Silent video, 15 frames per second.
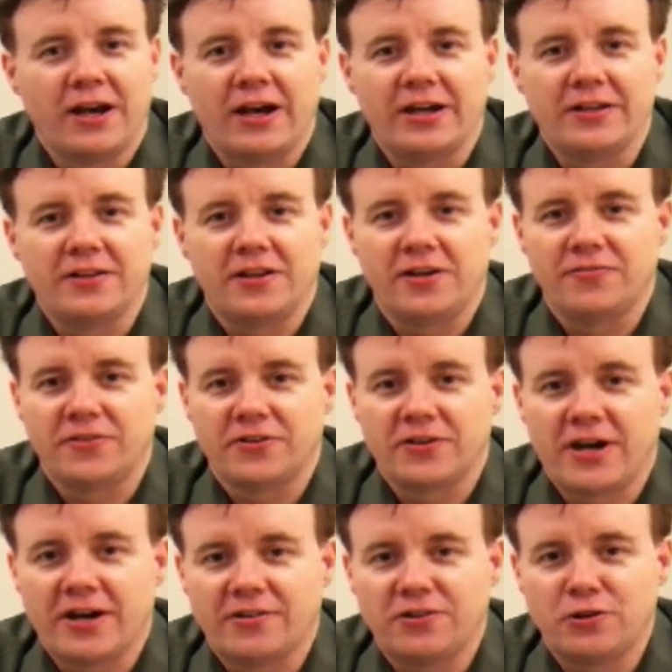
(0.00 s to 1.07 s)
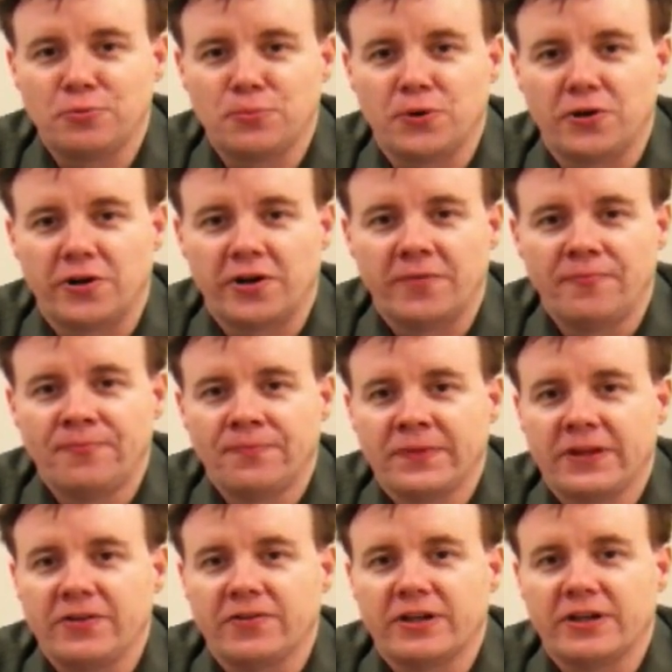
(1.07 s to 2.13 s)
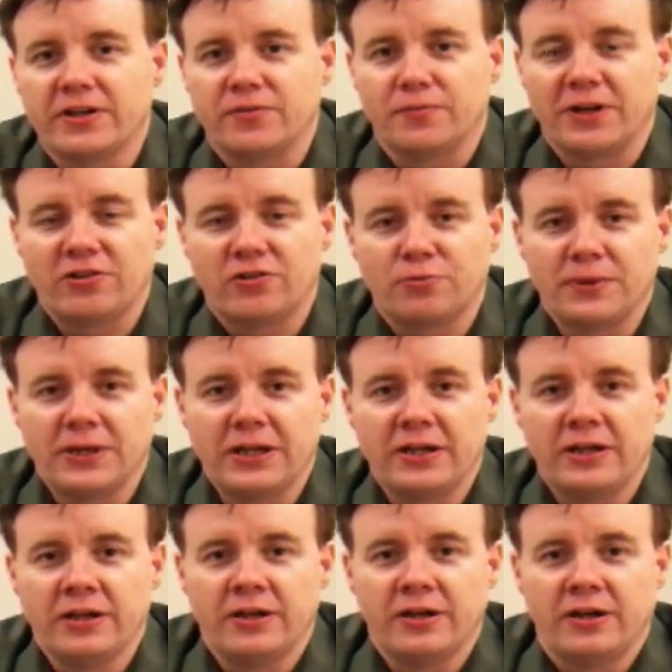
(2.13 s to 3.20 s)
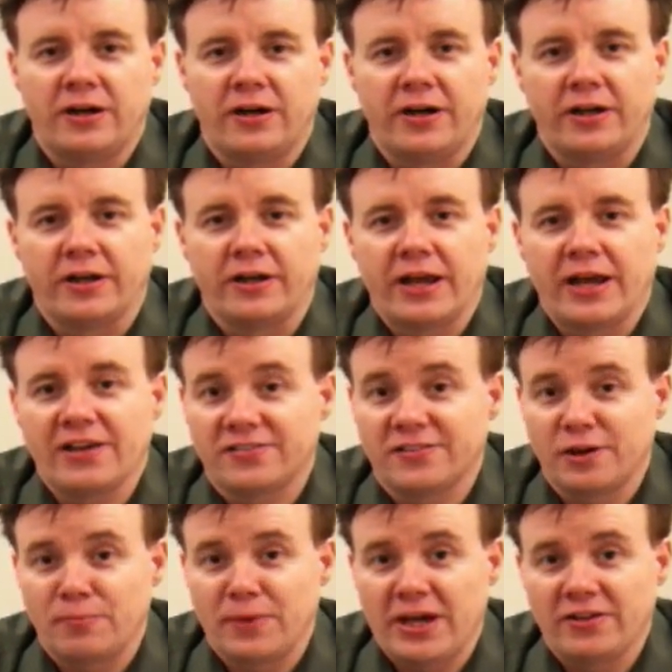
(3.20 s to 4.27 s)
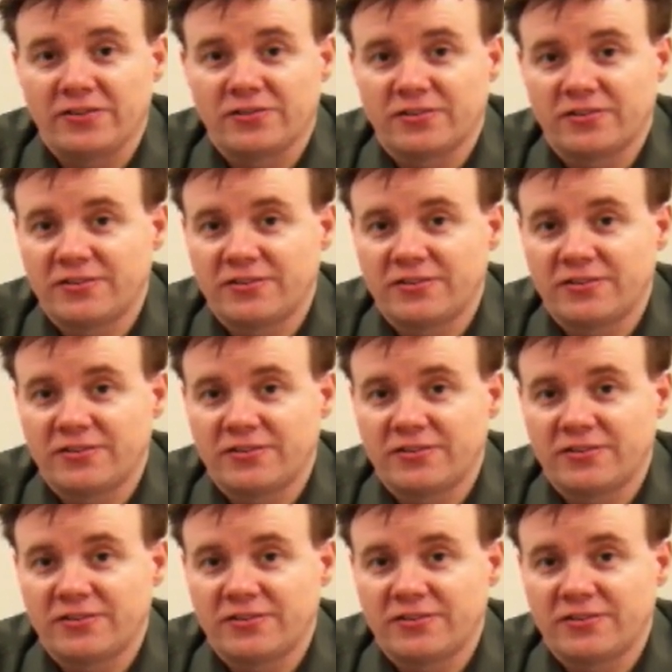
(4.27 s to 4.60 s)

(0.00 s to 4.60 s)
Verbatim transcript: I'd love to talk to you more. You can reach me on SMS,